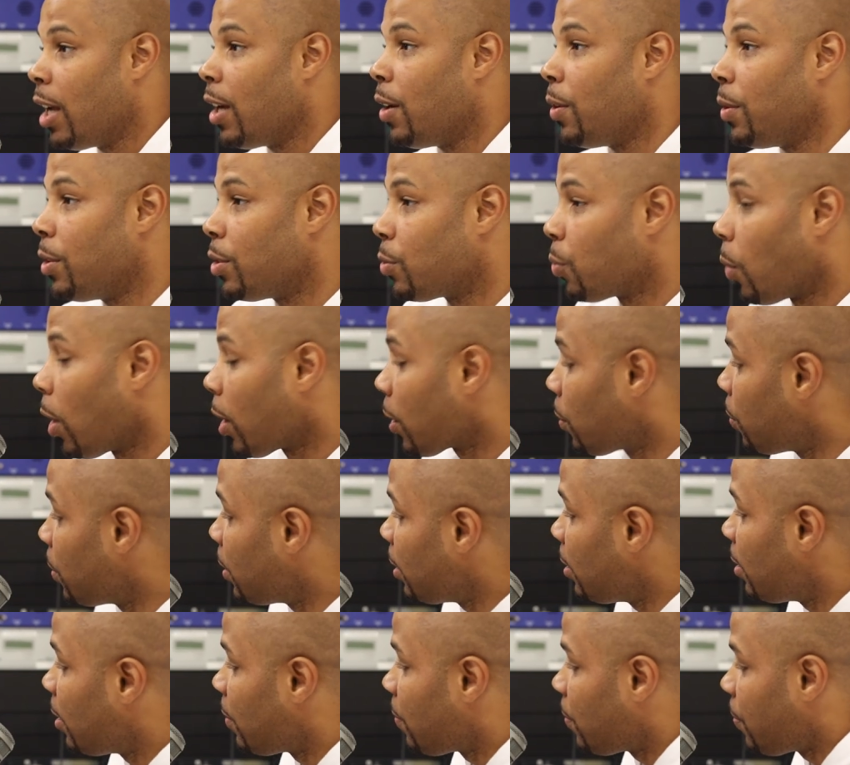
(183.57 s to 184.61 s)
Mm-hmm. He's working
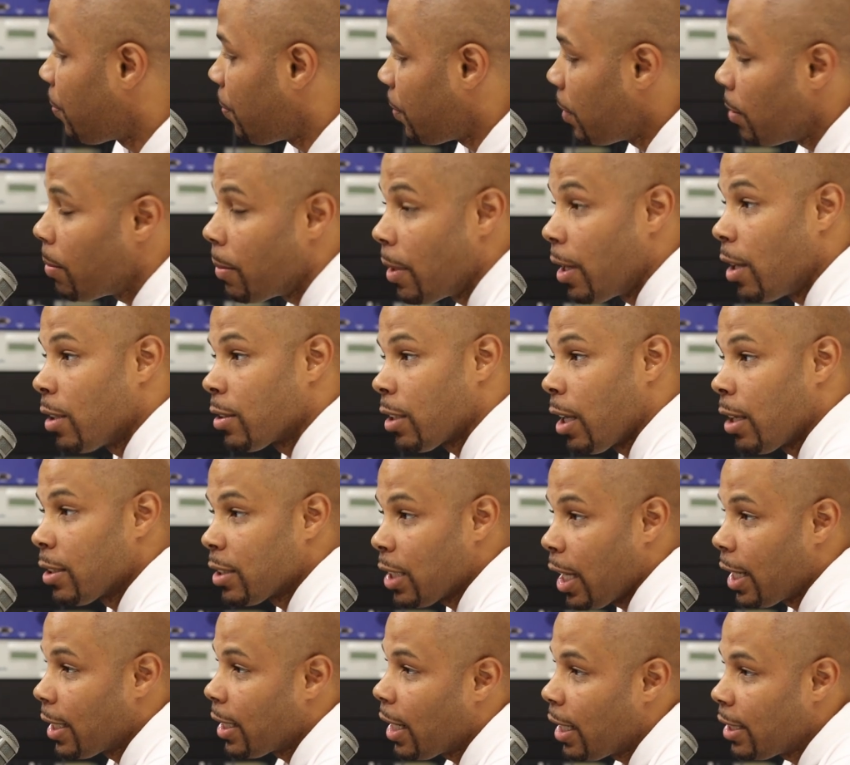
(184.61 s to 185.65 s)
with these different females. I
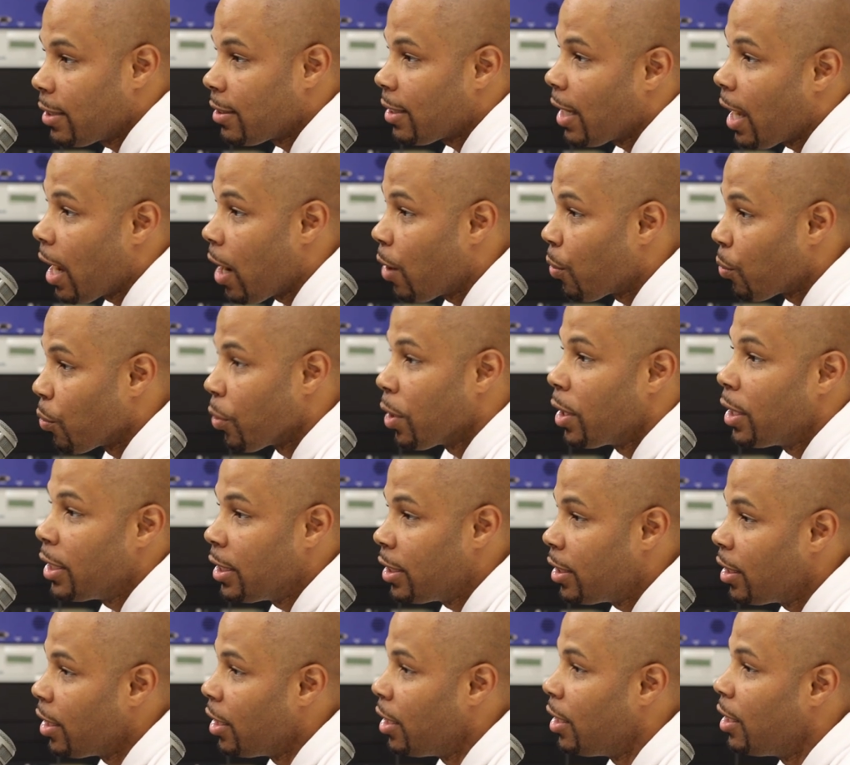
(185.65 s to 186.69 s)
was like, they sound really
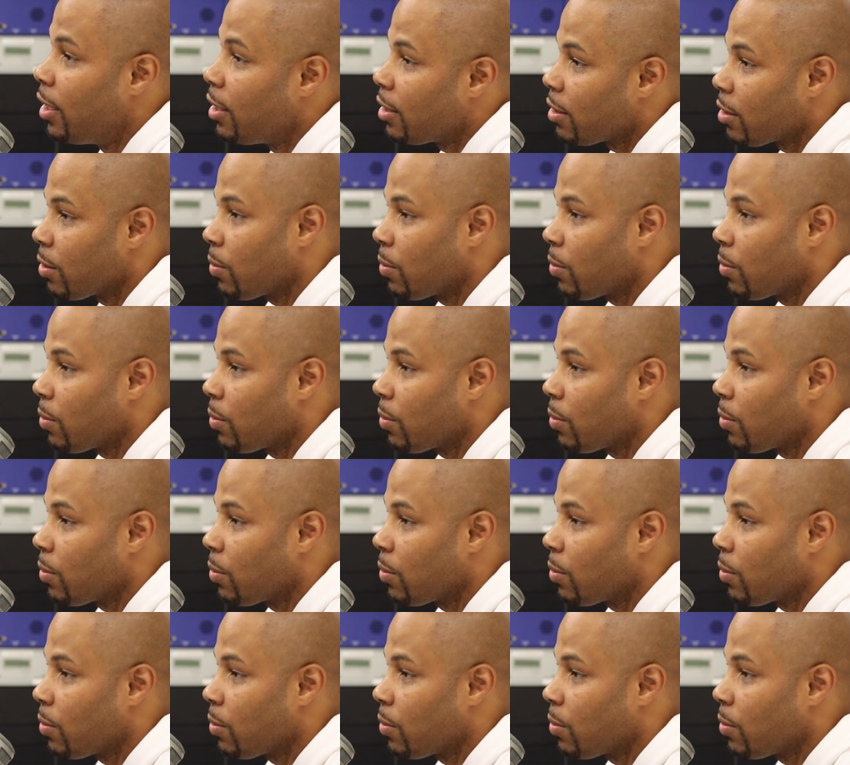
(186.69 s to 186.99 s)
good.